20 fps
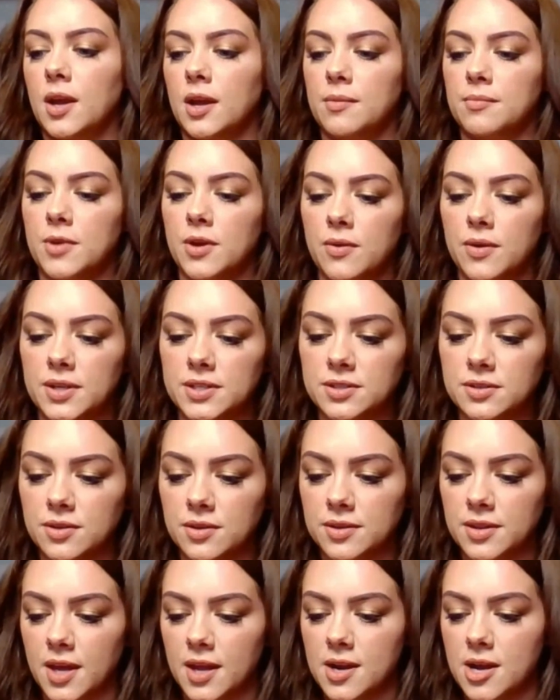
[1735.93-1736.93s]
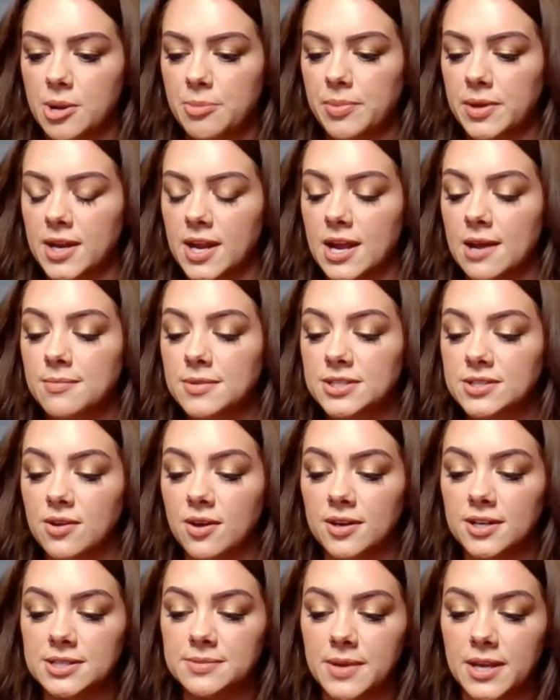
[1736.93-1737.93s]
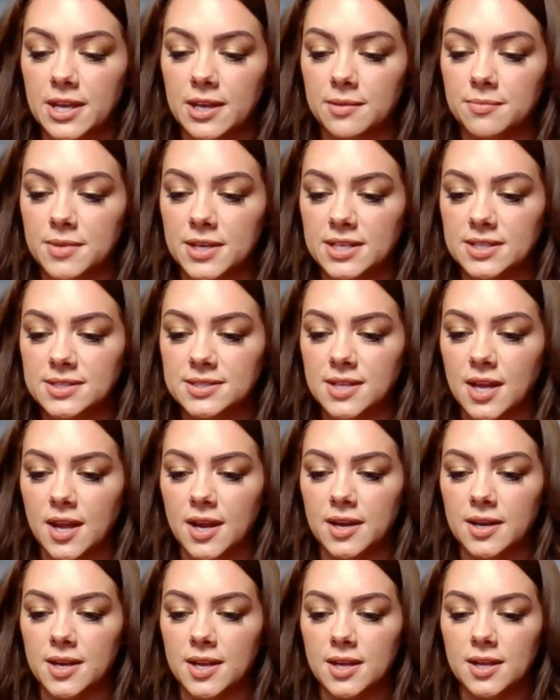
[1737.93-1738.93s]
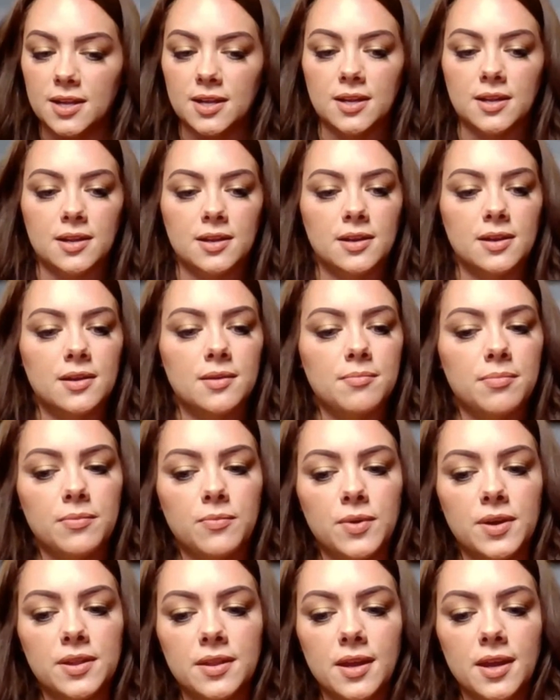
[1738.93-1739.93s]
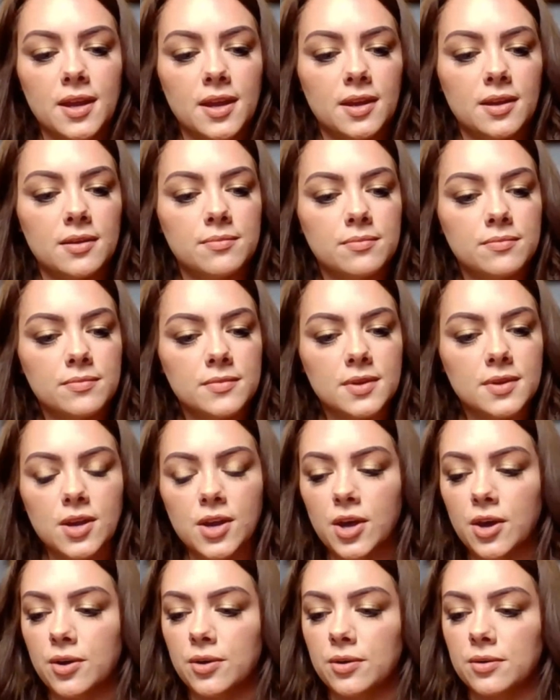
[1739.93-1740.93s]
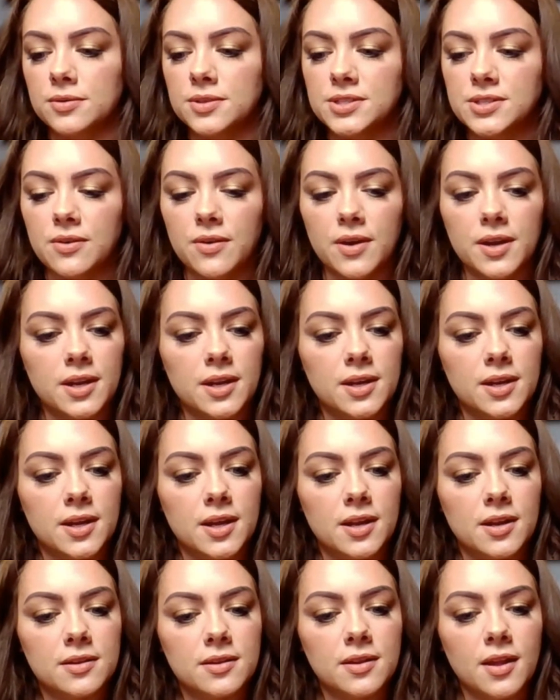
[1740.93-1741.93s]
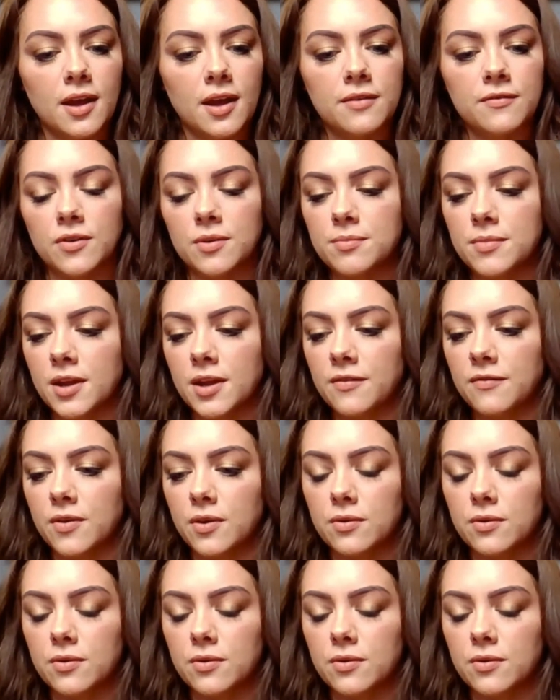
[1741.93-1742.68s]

I am going to look that up. But Amazon is making me sign in with a code, so I need to get that from